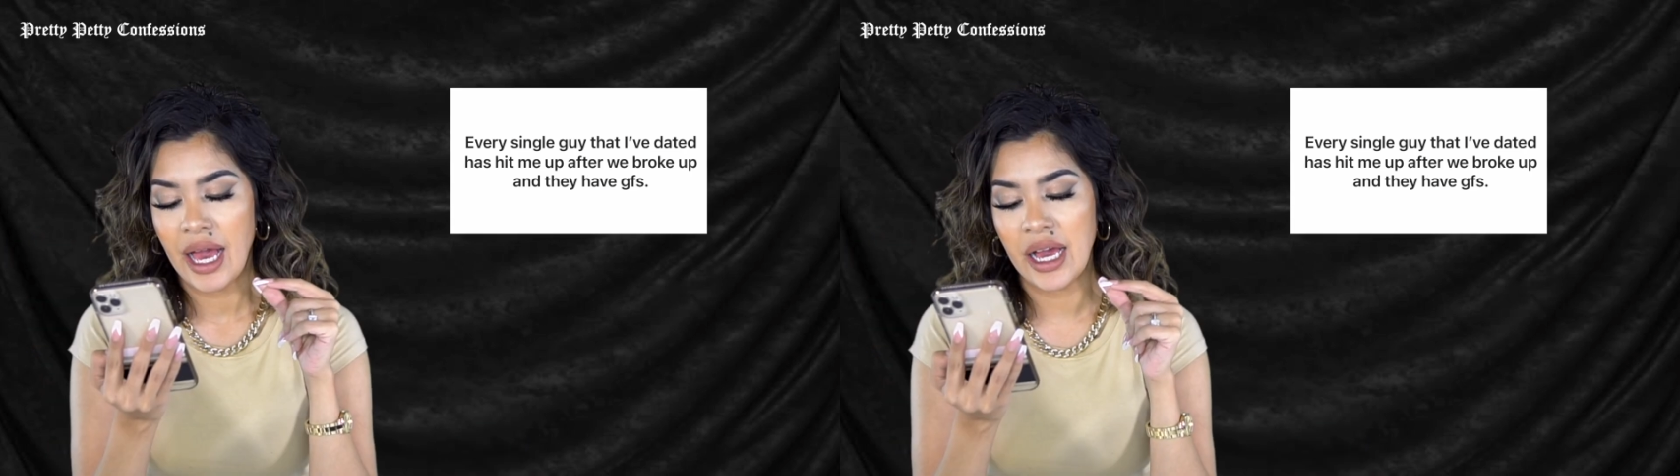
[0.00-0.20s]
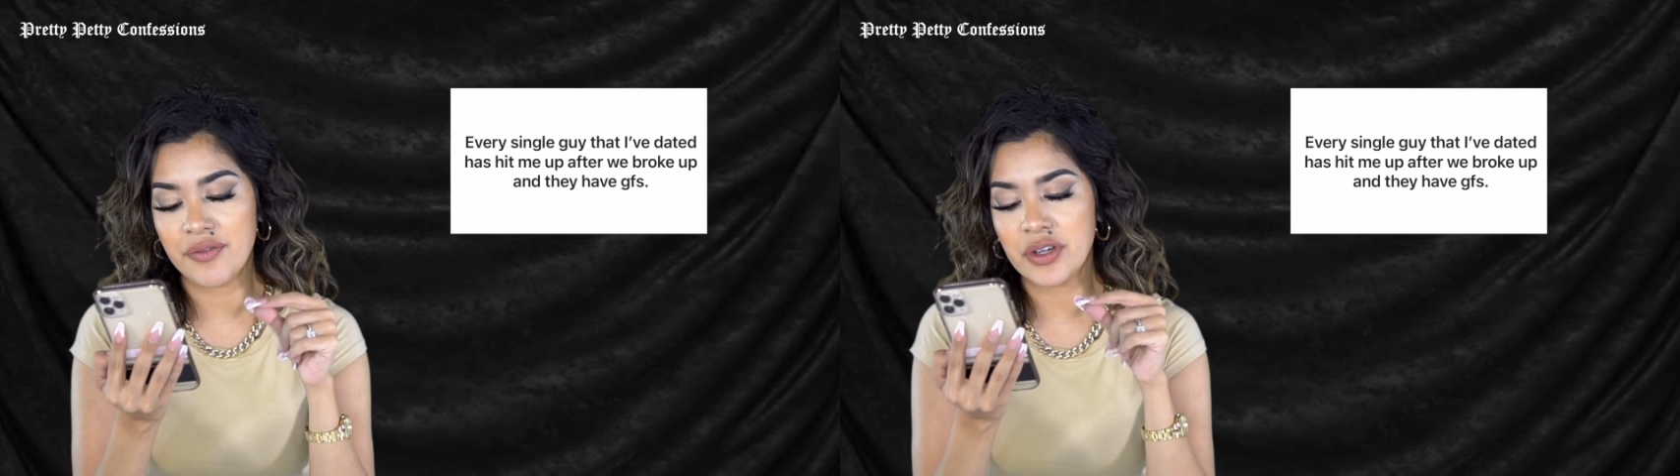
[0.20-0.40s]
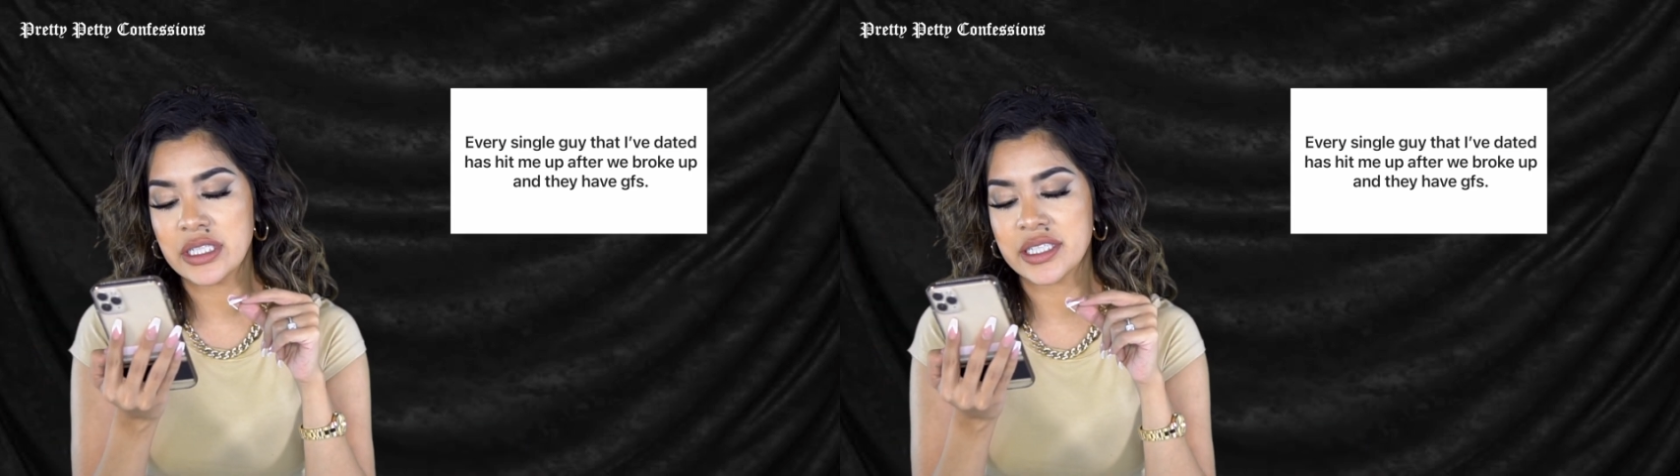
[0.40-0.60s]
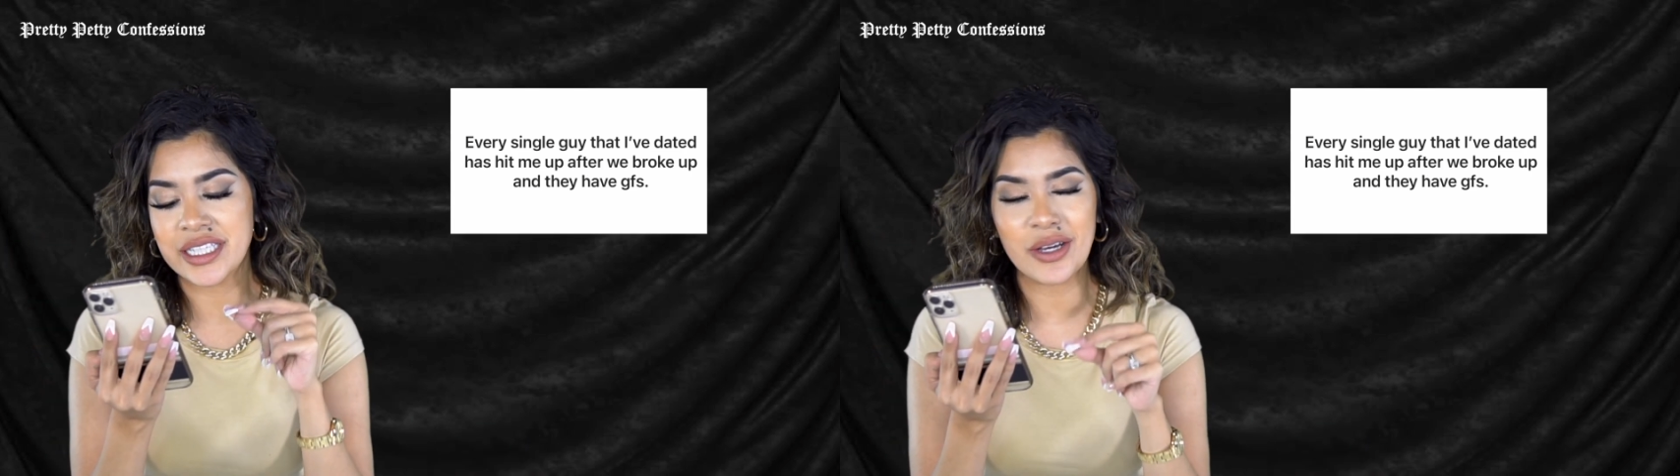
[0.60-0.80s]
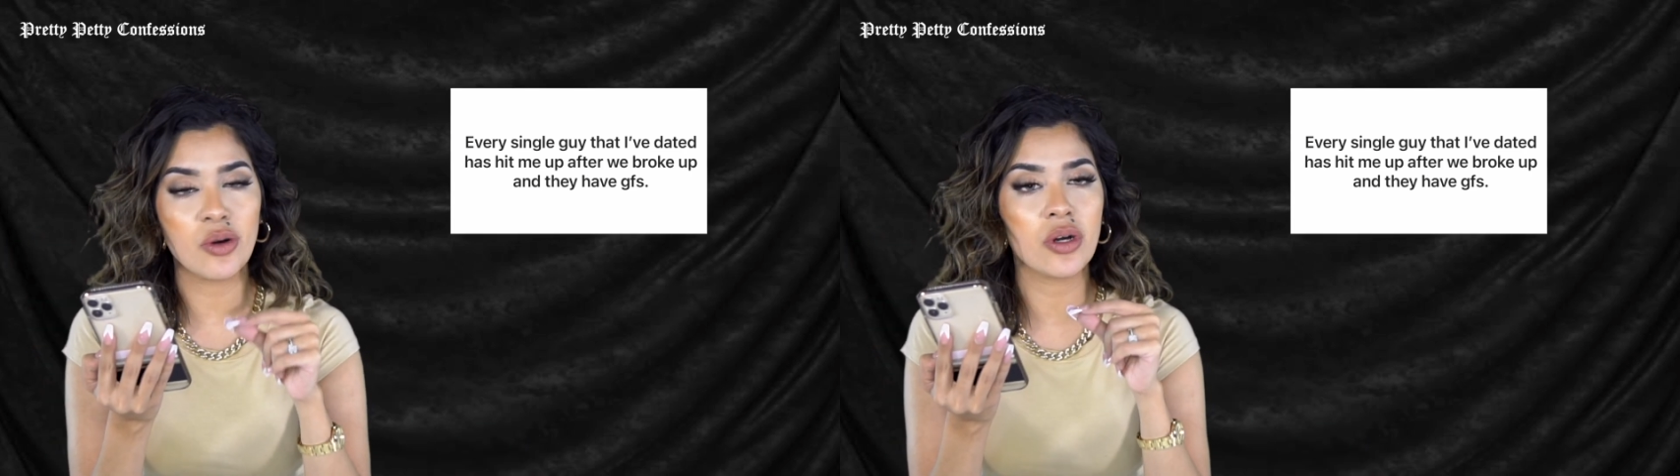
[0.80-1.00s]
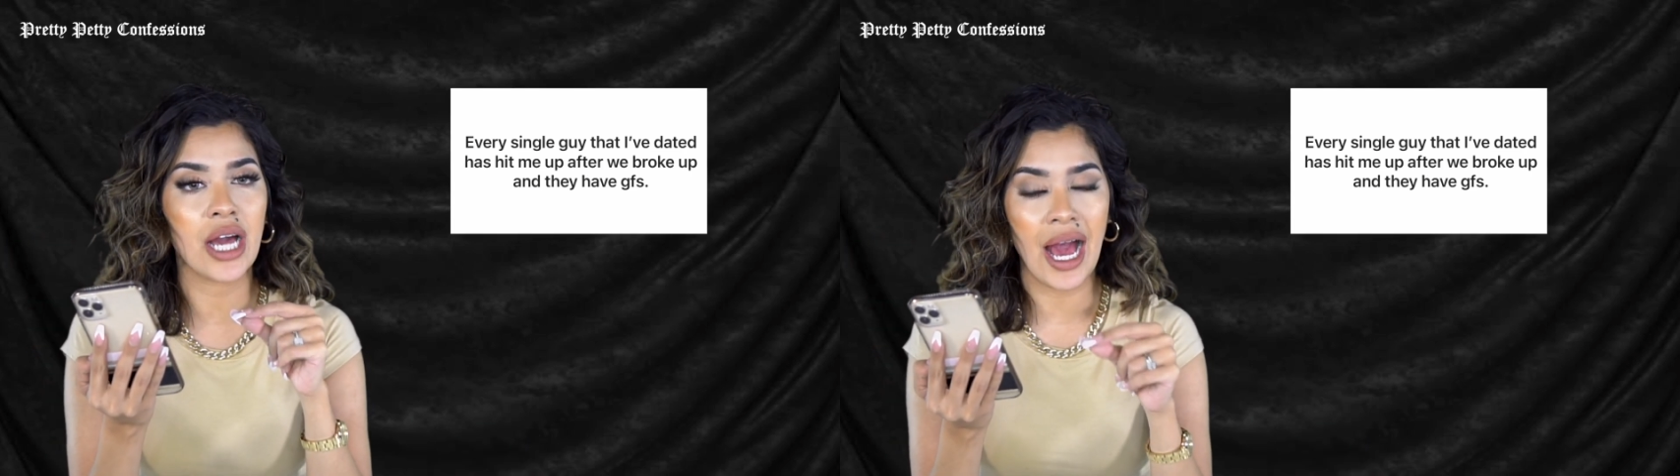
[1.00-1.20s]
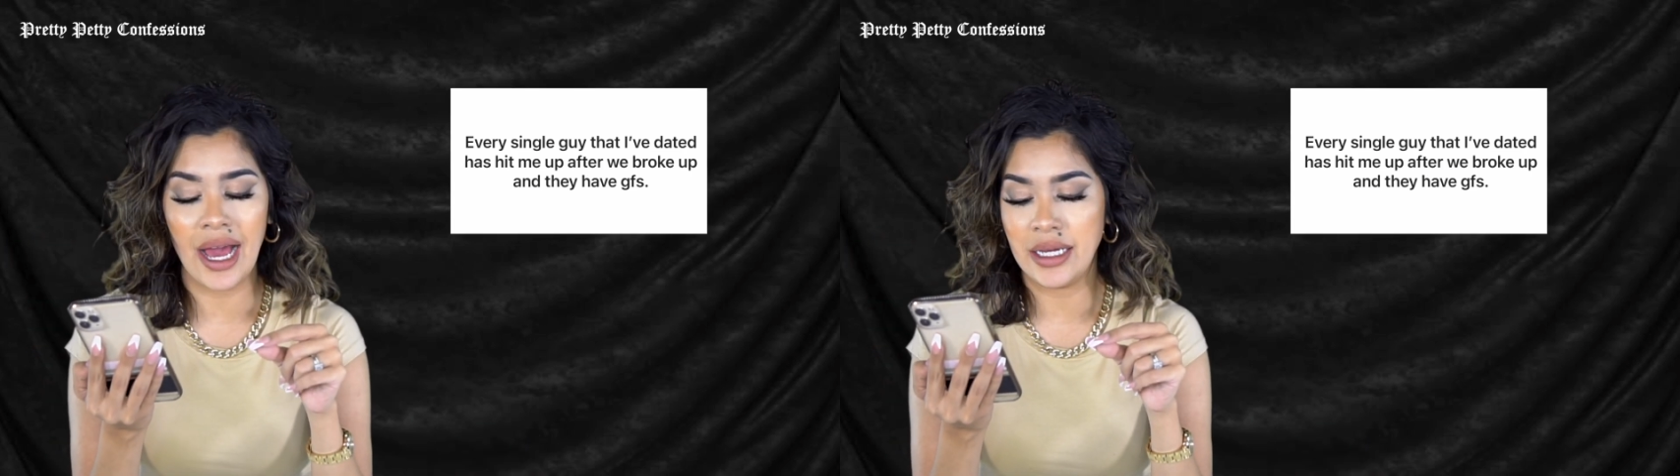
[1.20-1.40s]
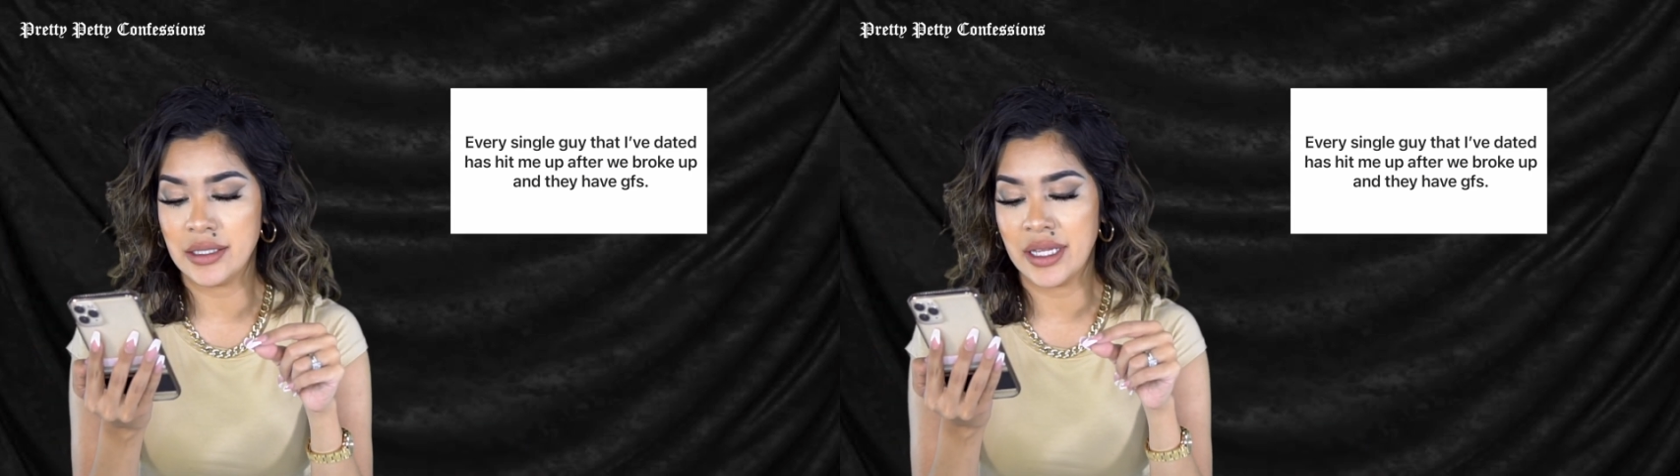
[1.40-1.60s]
Every single
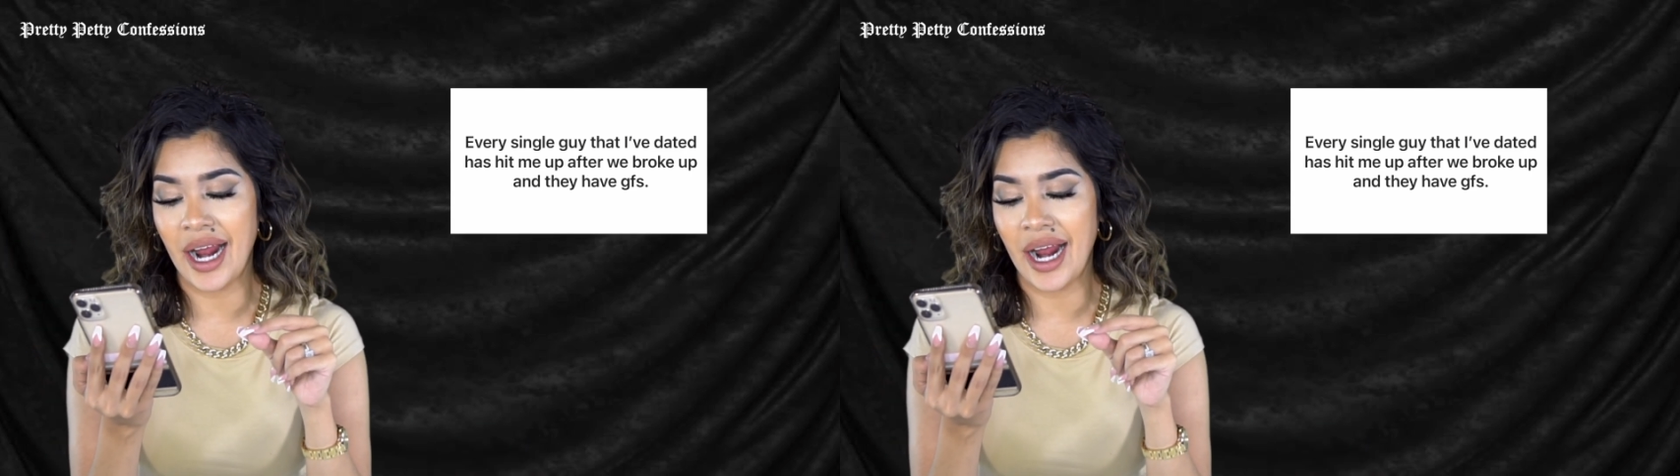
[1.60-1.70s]
guy that